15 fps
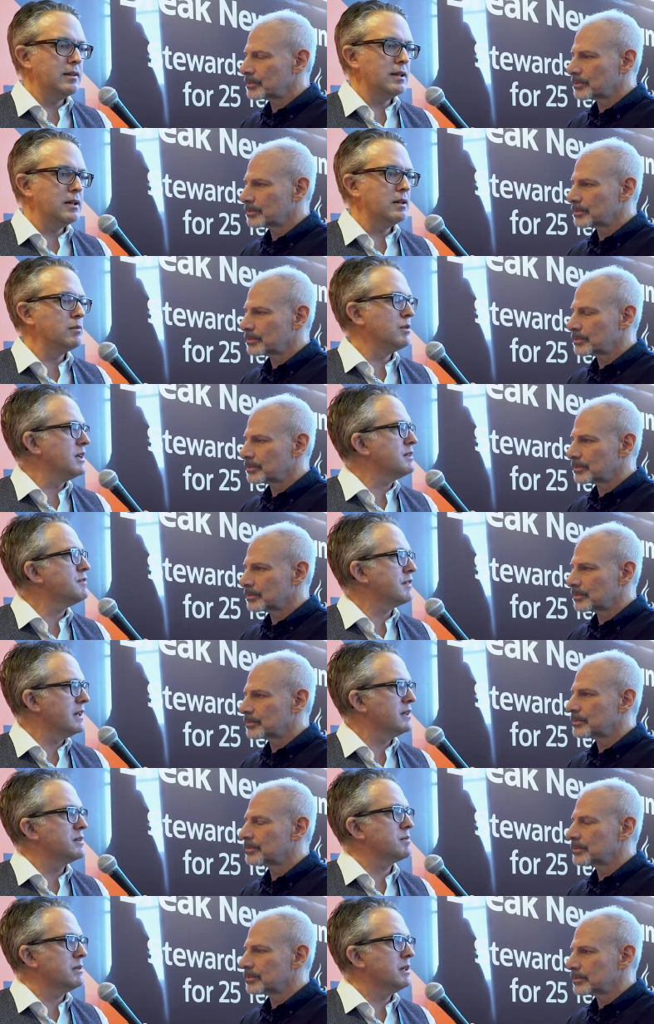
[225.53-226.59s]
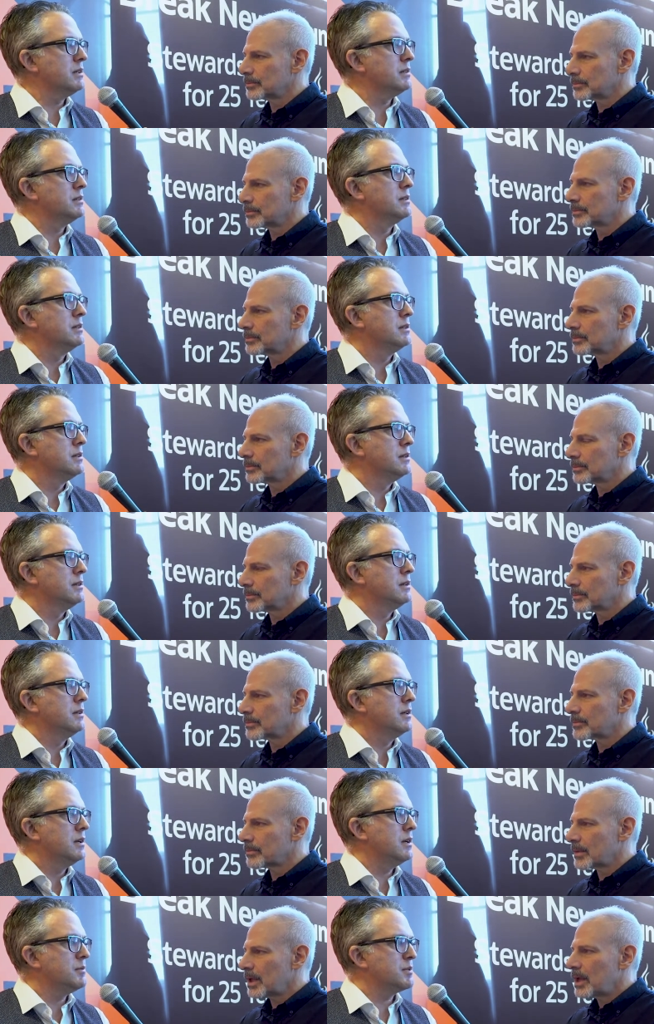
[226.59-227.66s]
Speaker 1: there really flat as well.
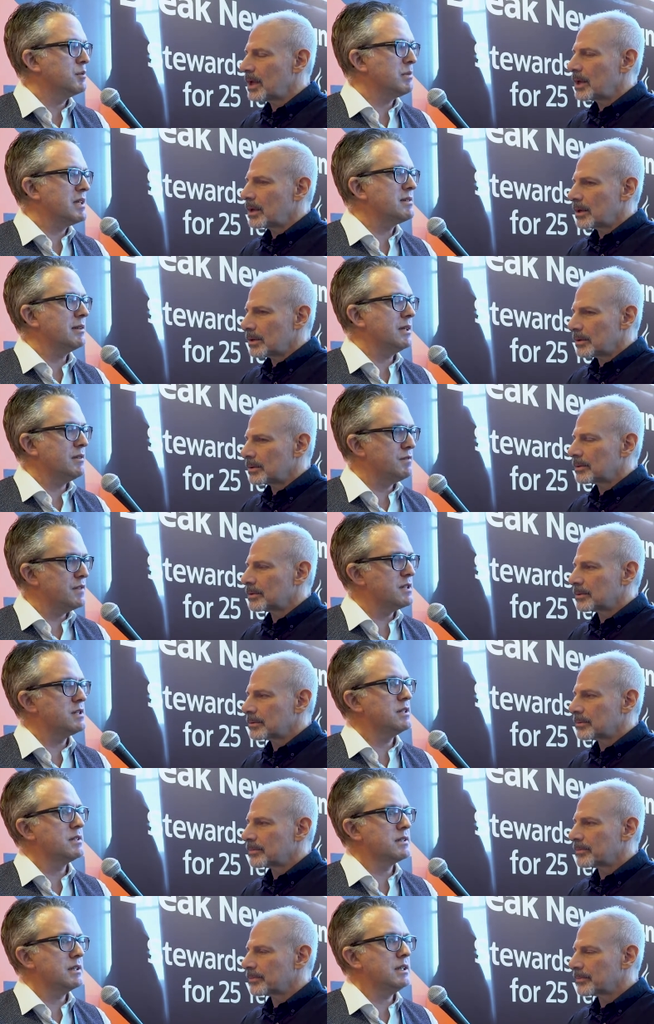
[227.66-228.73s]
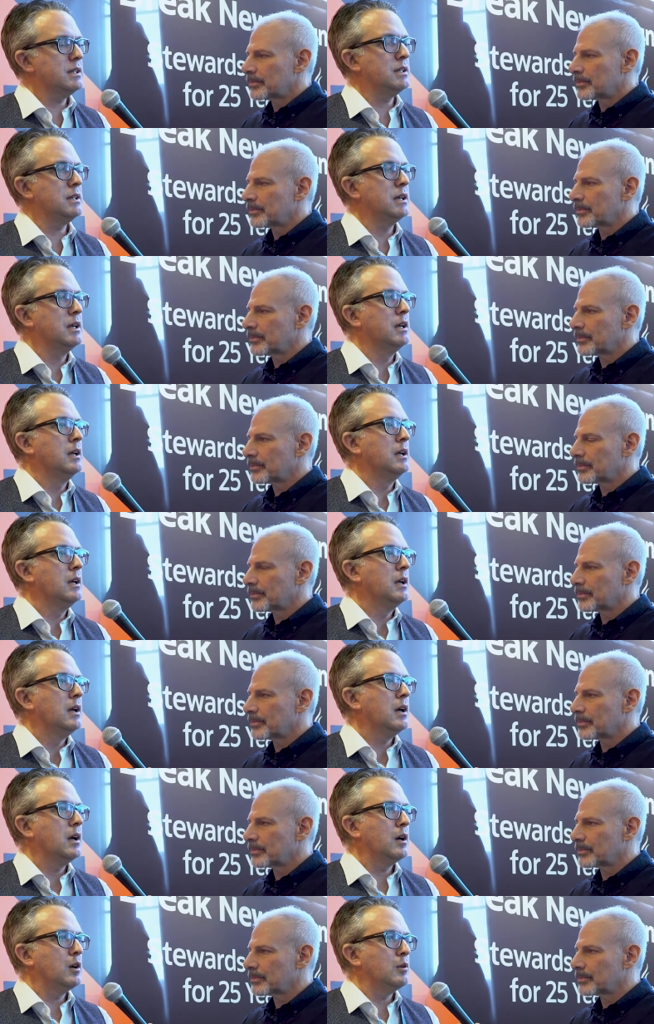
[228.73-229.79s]
Um, so basically efficiency
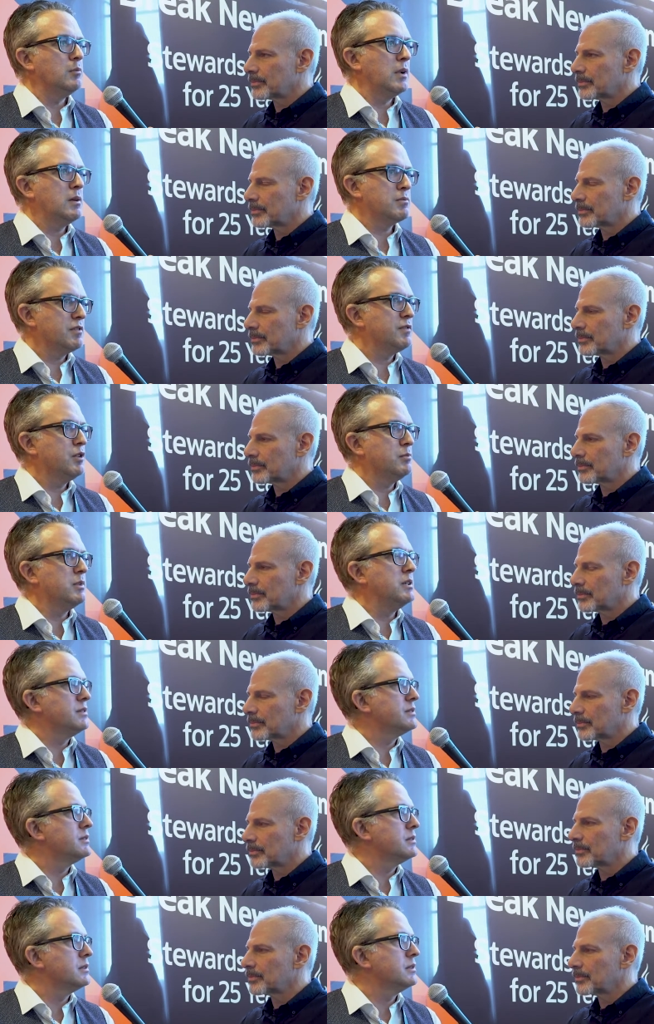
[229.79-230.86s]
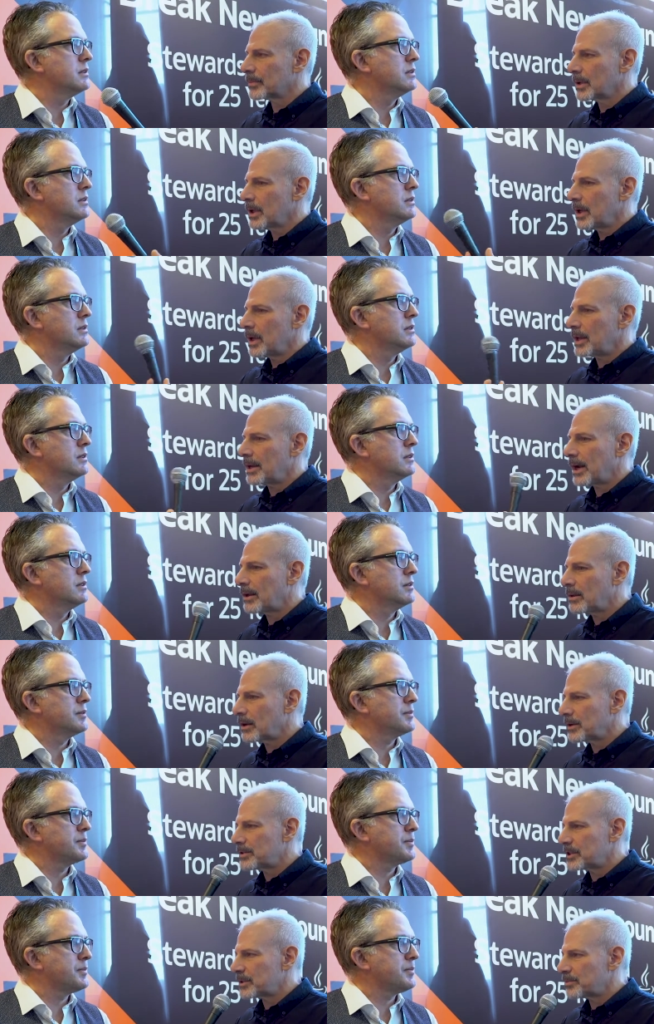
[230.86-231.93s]
um, and performance.
Speaker 2: And how
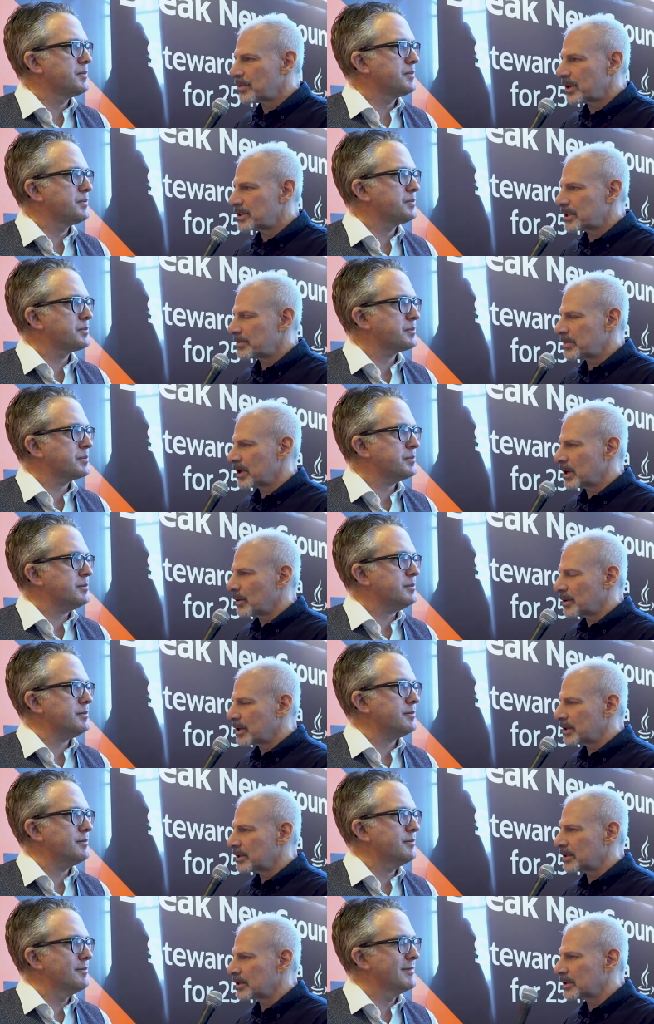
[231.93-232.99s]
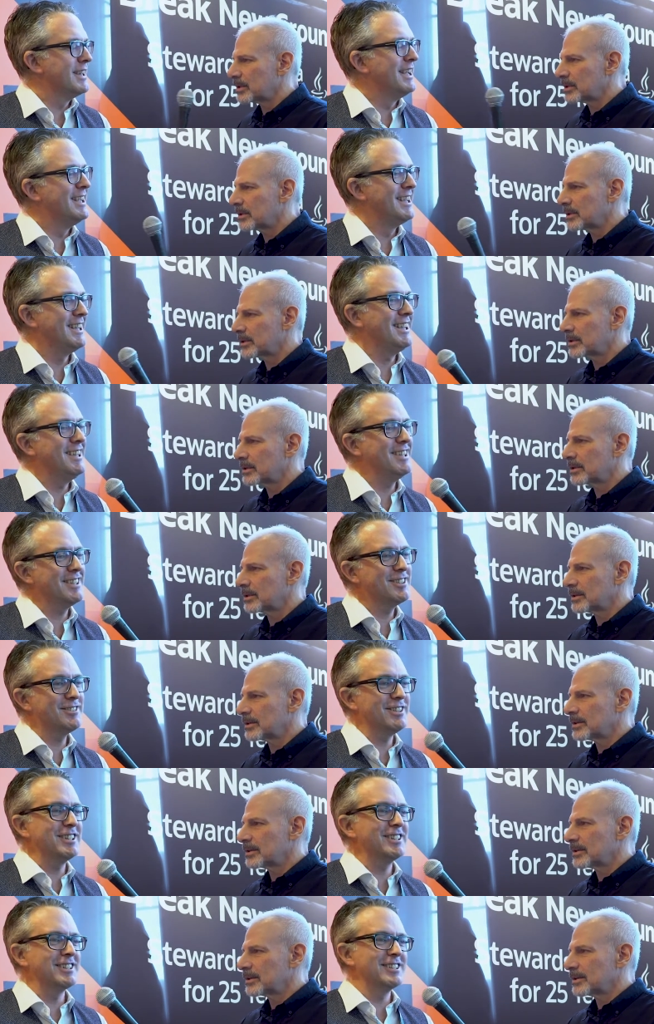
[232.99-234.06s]
long has this project been going on?
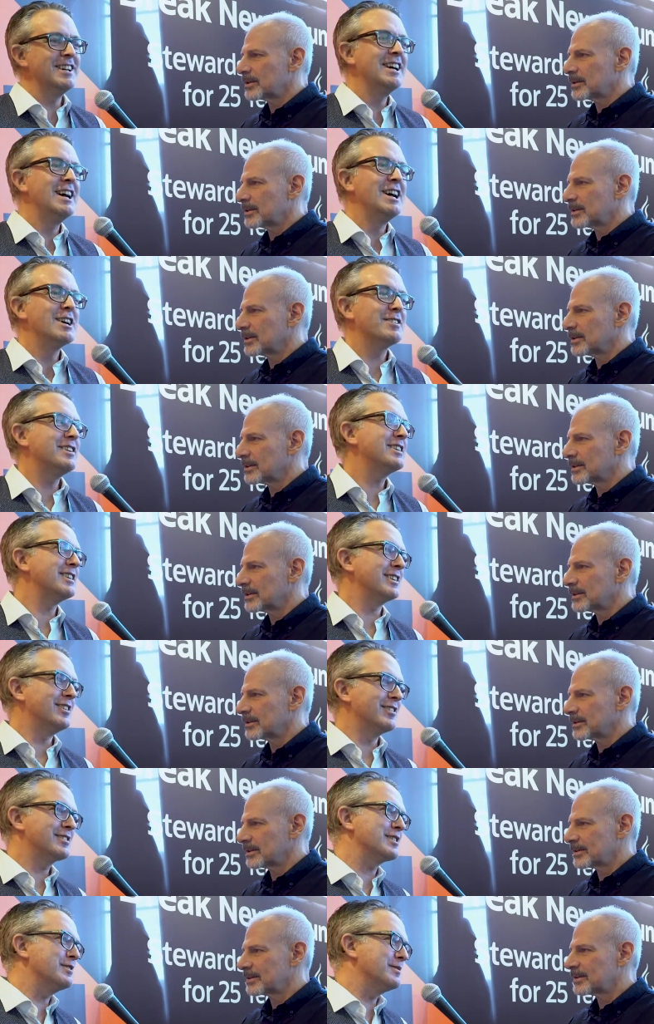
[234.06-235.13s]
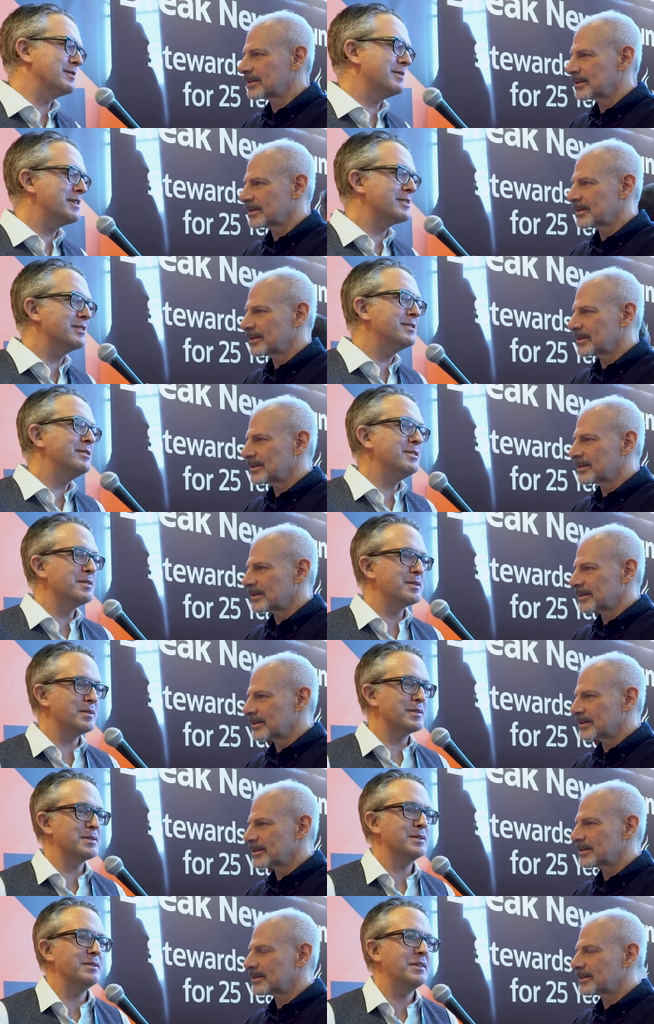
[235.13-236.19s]
Speaker 1: quite a quite a long time. It depends on who you
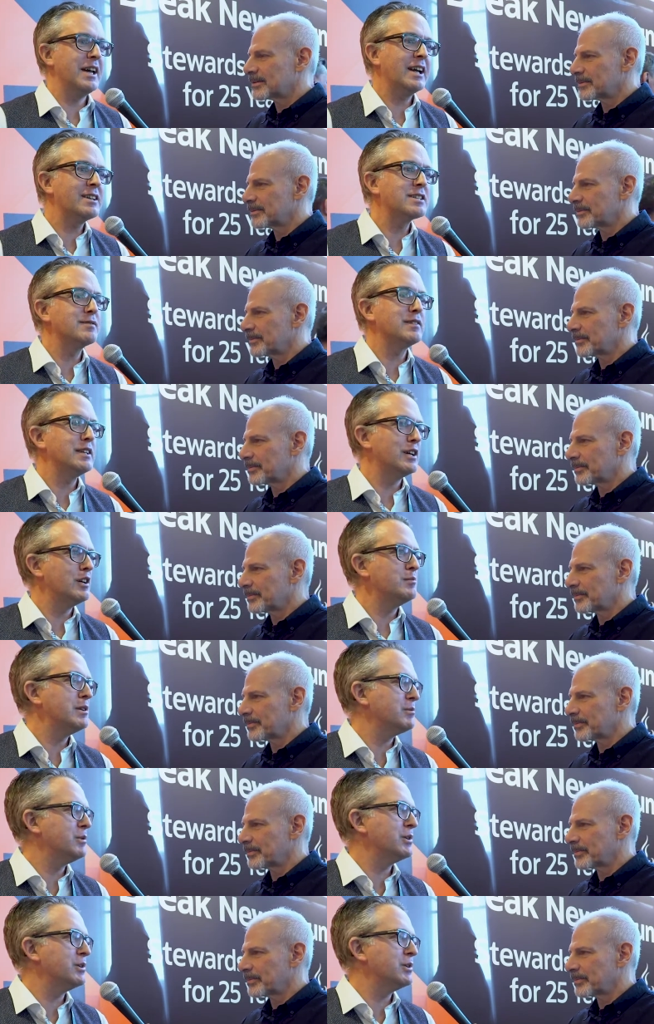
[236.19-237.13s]
talk to. Actively, I've been